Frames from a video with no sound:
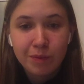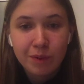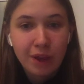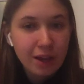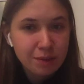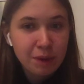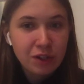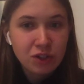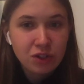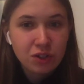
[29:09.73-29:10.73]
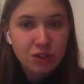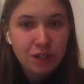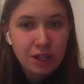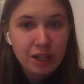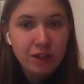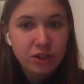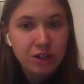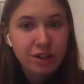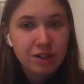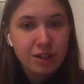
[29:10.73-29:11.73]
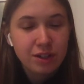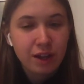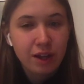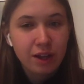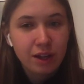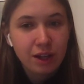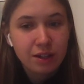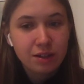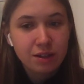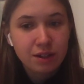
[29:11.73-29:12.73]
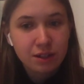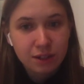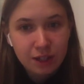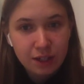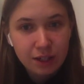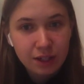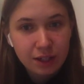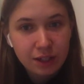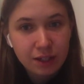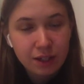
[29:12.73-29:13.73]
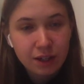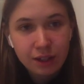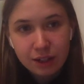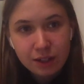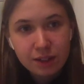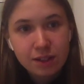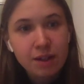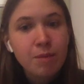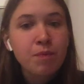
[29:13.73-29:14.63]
as much data engineers as they need data analysts.